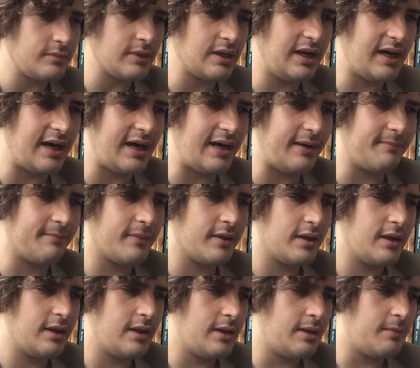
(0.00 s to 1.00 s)
uh,
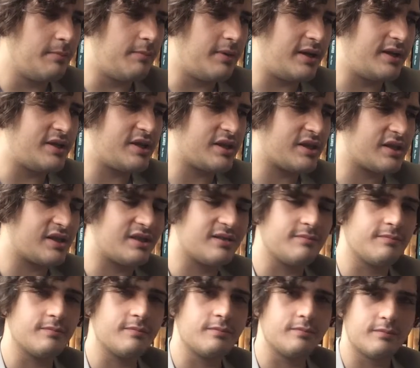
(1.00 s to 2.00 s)
but just
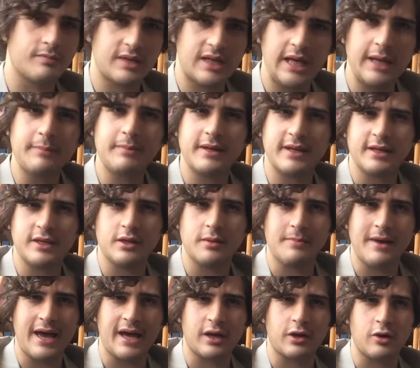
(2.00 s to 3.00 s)
keep it in the
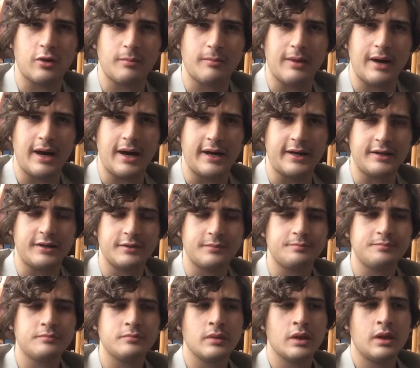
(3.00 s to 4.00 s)
back of your mind
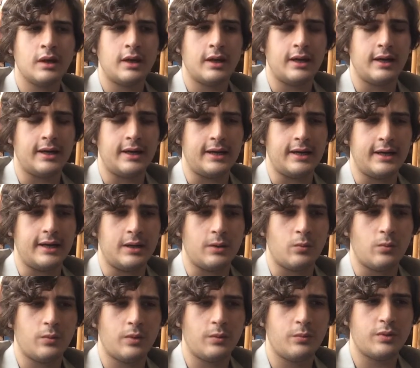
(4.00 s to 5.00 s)
uh,
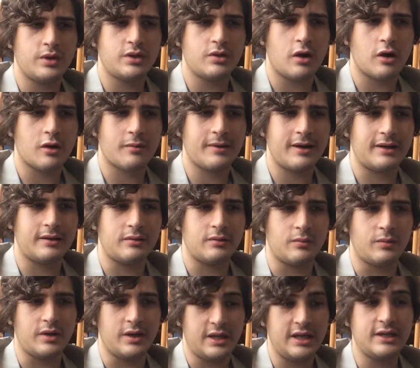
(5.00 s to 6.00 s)
when we talk about
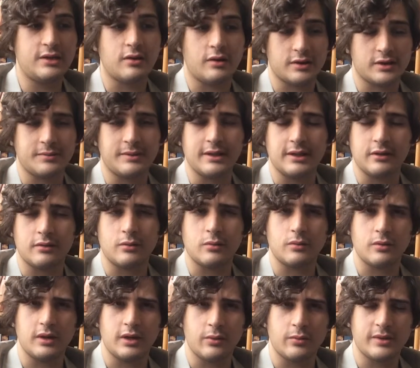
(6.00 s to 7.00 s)
when he talks about
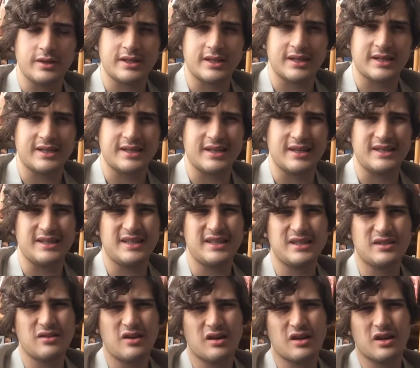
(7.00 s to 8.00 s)
linguistic studies,
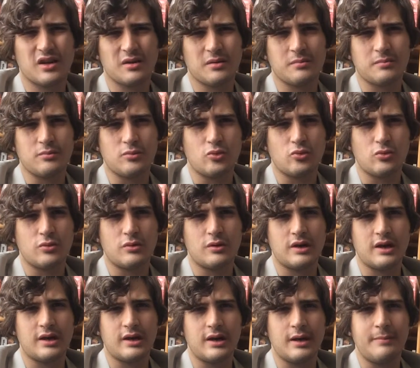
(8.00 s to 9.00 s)
he's talking
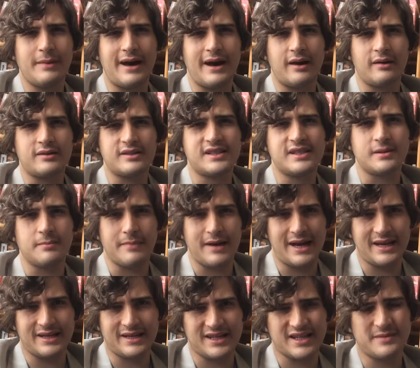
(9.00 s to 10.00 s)
more about
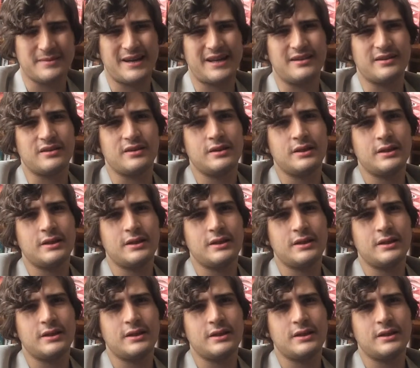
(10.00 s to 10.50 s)
semantics, about